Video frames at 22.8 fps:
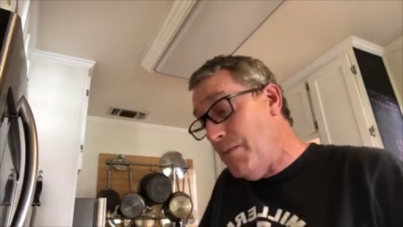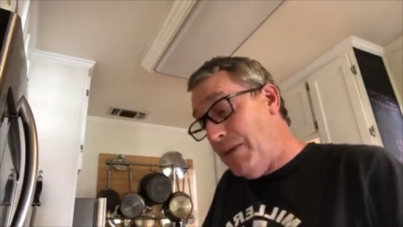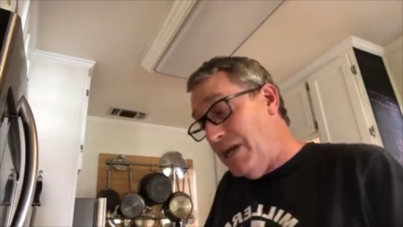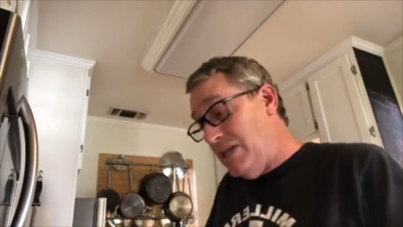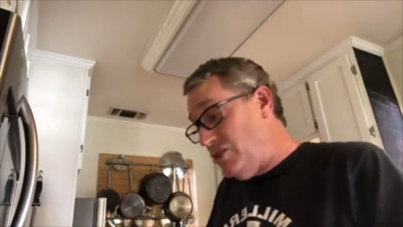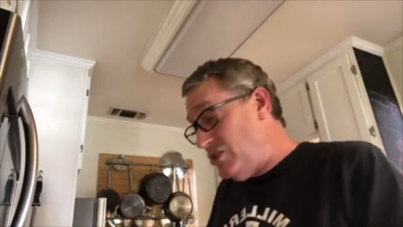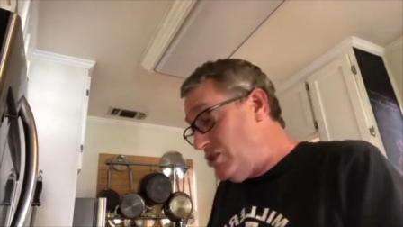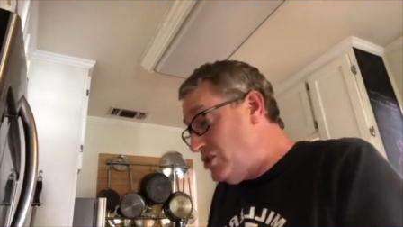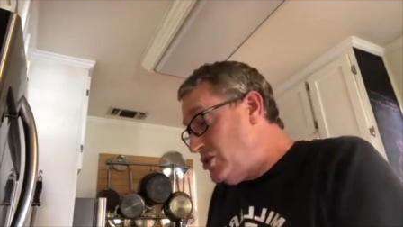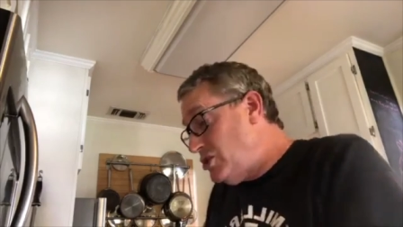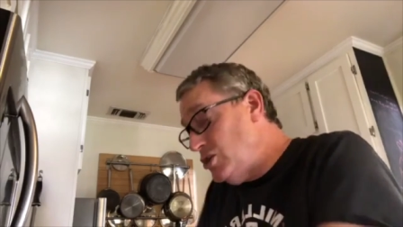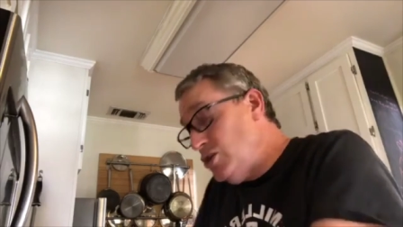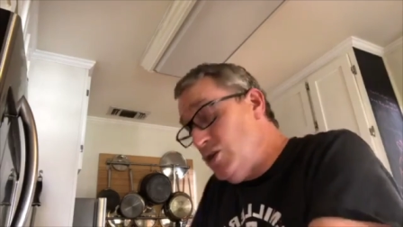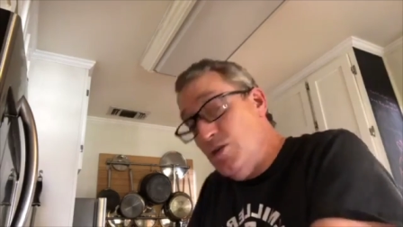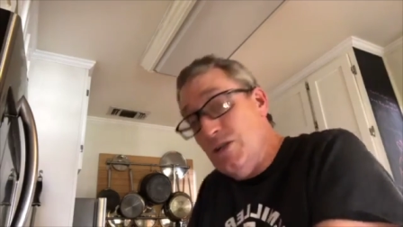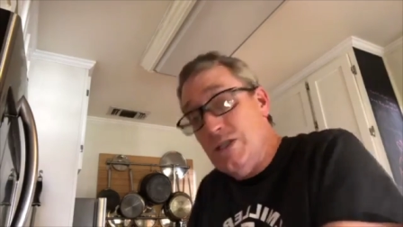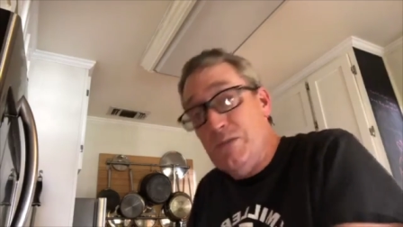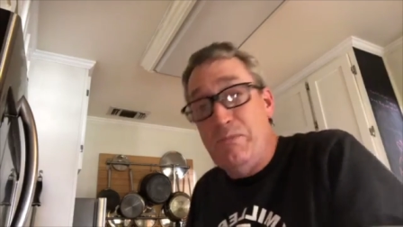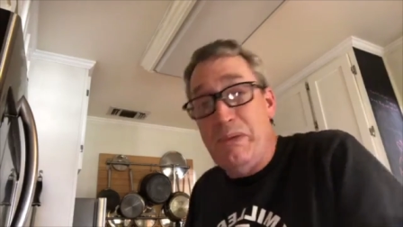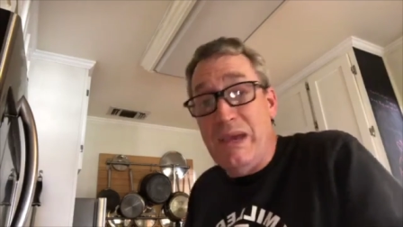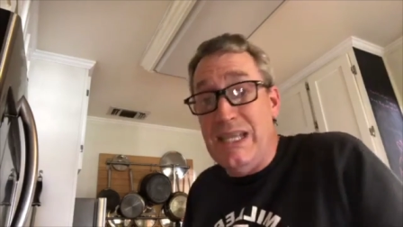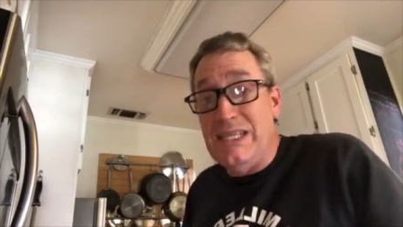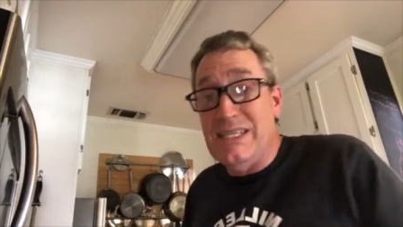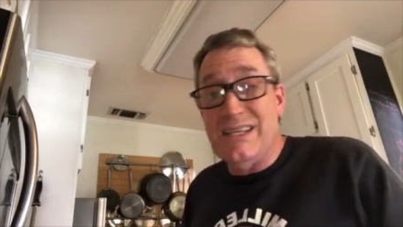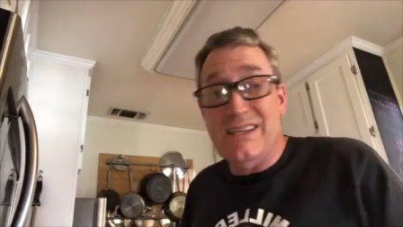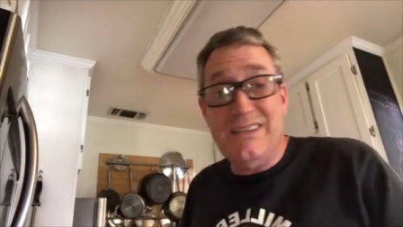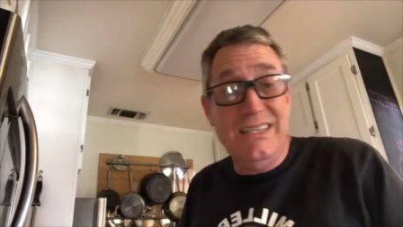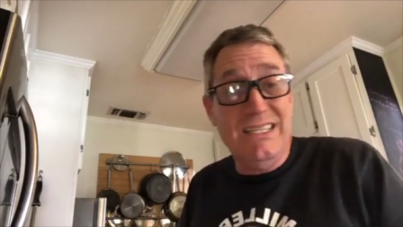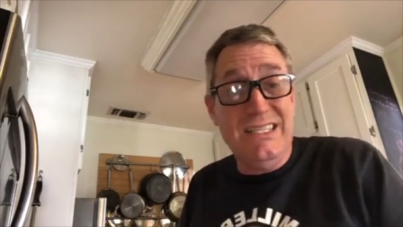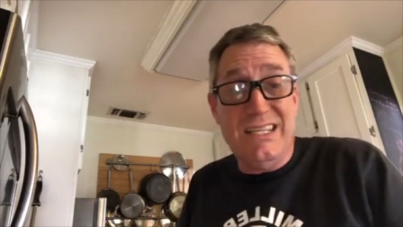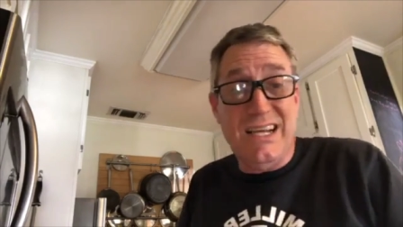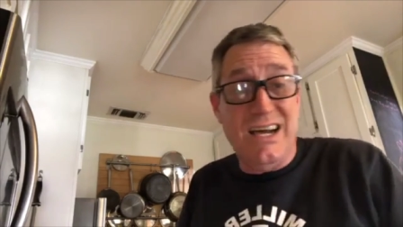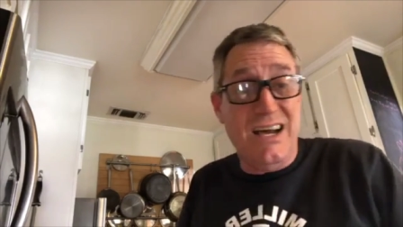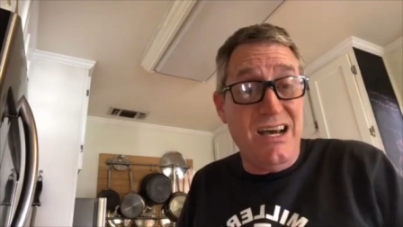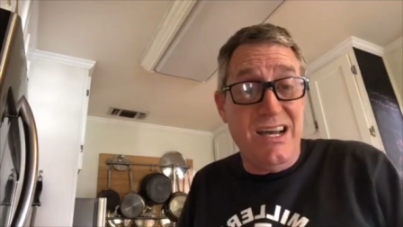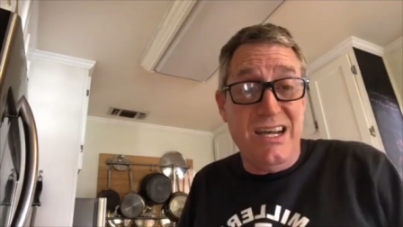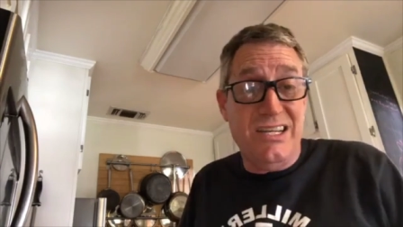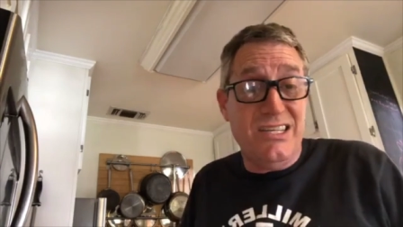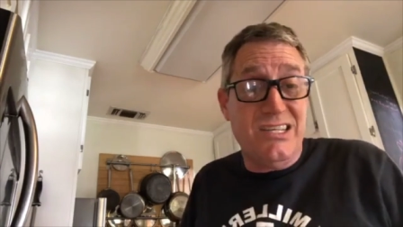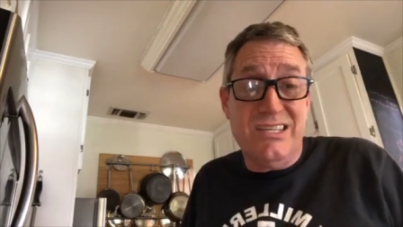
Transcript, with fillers: My stew is basically done.